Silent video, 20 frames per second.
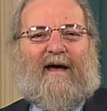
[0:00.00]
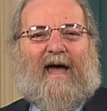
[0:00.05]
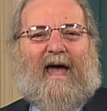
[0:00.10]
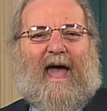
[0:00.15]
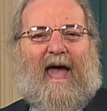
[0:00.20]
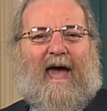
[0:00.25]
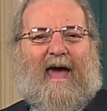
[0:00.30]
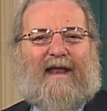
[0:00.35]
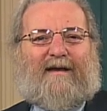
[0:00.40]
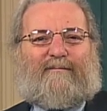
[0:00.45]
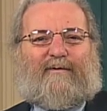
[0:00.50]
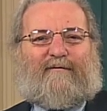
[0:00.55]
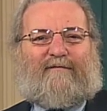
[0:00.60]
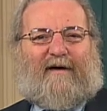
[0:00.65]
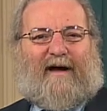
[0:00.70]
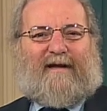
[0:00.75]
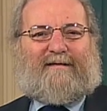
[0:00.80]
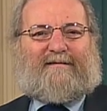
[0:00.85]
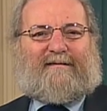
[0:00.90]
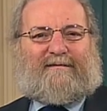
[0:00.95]
and
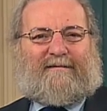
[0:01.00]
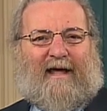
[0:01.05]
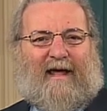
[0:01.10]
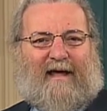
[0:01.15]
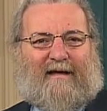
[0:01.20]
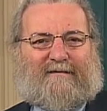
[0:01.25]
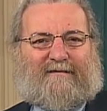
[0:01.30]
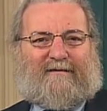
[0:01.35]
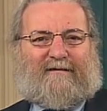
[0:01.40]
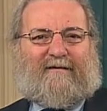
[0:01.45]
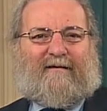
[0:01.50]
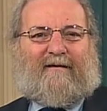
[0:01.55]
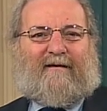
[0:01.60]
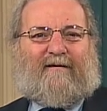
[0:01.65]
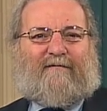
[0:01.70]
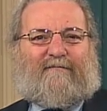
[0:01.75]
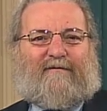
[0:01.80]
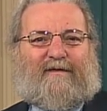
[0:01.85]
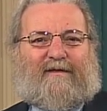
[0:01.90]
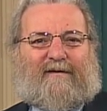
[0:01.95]
provides a test
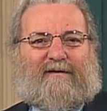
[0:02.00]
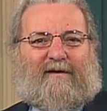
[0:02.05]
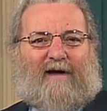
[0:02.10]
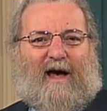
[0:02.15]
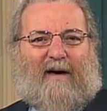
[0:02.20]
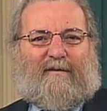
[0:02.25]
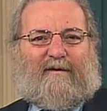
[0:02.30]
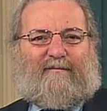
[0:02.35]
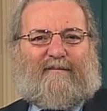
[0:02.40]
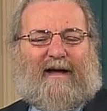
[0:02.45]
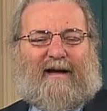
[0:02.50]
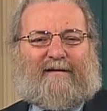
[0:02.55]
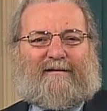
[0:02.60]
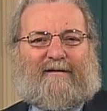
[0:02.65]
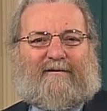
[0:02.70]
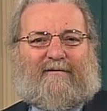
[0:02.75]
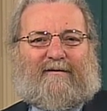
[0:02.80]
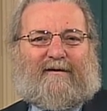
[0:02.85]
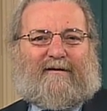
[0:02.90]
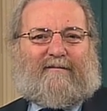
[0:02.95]
for the common
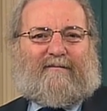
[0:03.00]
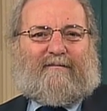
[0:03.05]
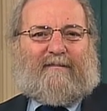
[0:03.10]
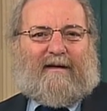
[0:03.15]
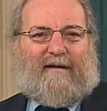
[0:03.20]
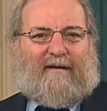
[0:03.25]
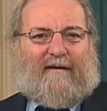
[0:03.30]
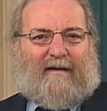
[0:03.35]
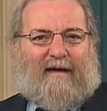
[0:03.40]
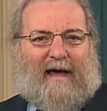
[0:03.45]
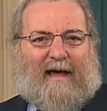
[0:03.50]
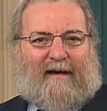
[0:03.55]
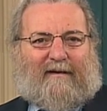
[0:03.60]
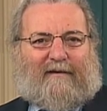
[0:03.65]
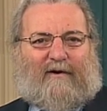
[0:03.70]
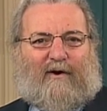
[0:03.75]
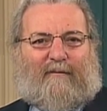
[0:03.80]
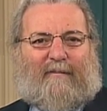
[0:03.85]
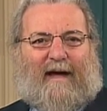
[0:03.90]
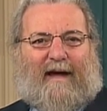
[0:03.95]
bacterium
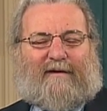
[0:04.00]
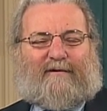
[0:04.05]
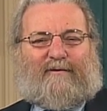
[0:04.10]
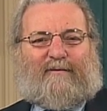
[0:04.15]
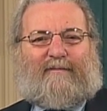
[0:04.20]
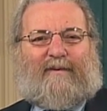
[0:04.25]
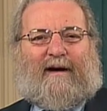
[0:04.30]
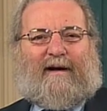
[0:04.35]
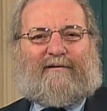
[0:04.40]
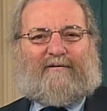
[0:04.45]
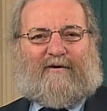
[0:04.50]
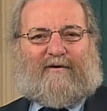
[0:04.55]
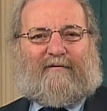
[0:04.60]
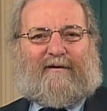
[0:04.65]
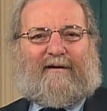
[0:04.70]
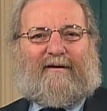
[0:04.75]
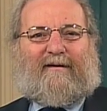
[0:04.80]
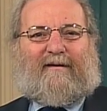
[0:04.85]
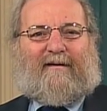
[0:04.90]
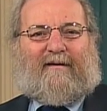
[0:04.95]
Helicobacter
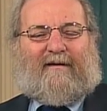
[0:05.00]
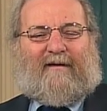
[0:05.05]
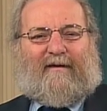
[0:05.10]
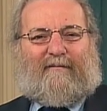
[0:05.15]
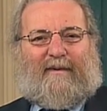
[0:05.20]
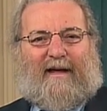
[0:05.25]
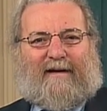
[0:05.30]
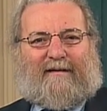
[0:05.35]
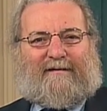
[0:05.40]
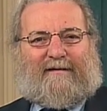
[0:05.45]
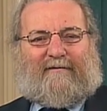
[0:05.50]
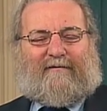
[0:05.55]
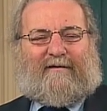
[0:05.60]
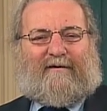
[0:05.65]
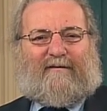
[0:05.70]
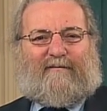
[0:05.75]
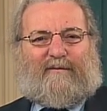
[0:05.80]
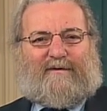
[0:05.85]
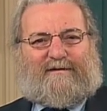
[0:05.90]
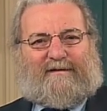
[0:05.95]
pylori, a
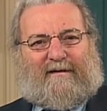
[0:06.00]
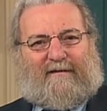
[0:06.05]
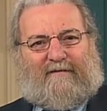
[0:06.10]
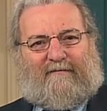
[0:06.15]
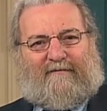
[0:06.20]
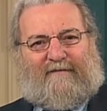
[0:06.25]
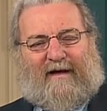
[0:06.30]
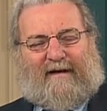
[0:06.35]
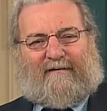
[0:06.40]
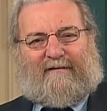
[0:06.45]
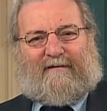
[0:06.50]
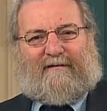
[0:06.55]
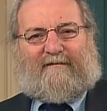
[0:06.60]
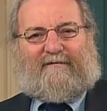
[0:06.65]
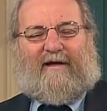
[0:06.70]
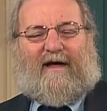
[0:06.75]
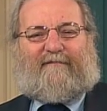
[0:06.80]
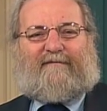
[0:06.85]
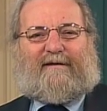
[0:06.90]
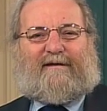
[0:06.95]
bacterium which can infect the
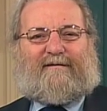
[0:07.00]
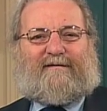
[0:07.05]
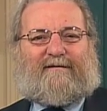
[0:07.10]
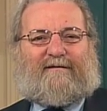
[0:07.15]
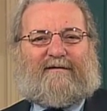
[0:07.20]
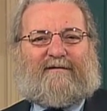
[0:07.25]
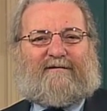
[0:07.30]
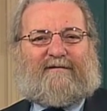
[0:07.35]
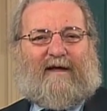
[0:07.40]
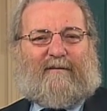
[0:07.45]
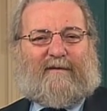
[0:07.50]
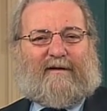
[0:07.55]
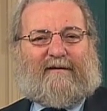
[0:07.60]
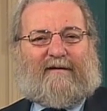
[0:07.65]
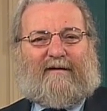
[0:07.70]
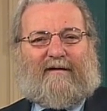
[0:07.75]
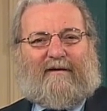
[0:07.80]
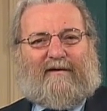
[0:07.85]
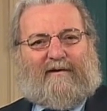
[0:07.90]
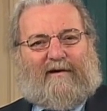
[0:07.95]
esophagus and the stomach,
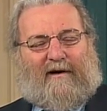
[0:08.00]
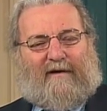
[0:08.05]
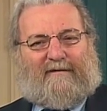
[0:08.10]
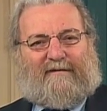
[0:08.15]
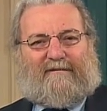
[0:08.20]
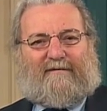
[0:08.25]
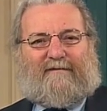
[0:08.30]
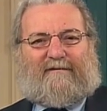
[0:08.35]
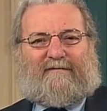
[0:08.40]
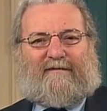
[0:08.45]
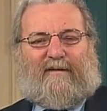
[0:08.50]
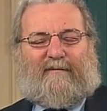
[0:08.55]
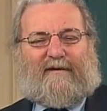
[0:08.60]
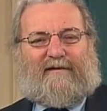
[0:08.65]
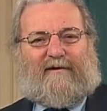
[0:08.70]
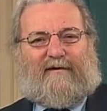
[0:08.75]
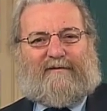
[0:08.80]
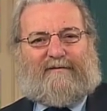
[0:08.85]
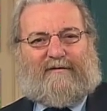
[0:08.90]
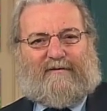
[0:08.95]
cause
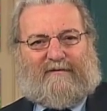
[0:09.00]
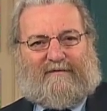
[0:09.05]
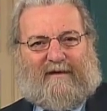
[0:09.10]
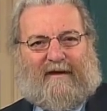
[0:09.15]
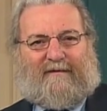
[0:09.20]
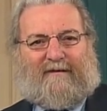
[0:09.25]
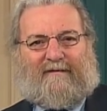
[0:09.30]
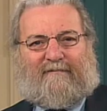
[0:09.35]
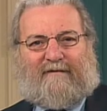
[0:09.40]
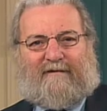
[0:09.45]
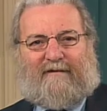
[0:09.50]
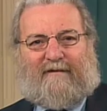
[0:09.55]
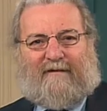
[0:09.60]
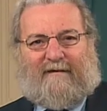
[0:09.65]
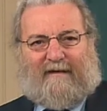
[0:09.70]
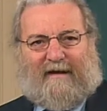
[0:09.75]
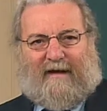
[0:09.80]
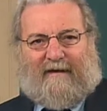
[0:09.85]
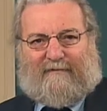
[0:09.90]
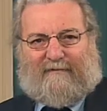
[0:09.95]
stomach ulcers, and even
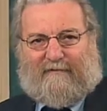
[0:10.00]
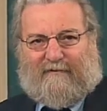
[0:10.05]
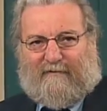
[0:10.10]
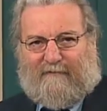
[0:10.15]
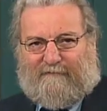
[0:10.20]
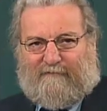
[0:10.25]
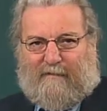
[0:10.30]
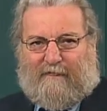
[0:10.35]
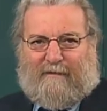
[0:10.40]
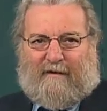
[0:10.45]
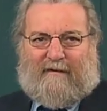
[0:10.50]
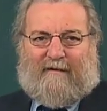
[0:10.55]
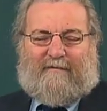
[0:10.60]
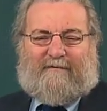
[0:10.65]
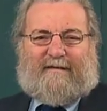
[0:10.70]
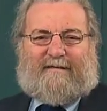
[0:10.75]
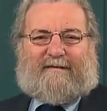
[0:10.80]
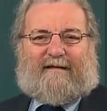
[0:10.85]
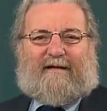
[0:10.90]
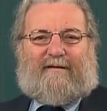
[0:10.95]
cancer.
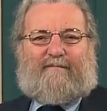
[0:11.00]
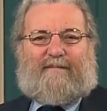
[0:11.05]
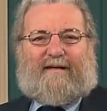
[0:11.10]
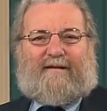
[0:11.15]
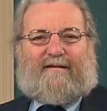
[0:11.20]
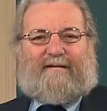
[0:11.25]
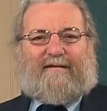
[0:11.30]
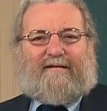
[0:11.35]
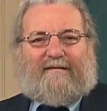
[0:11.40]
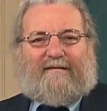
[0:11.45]
The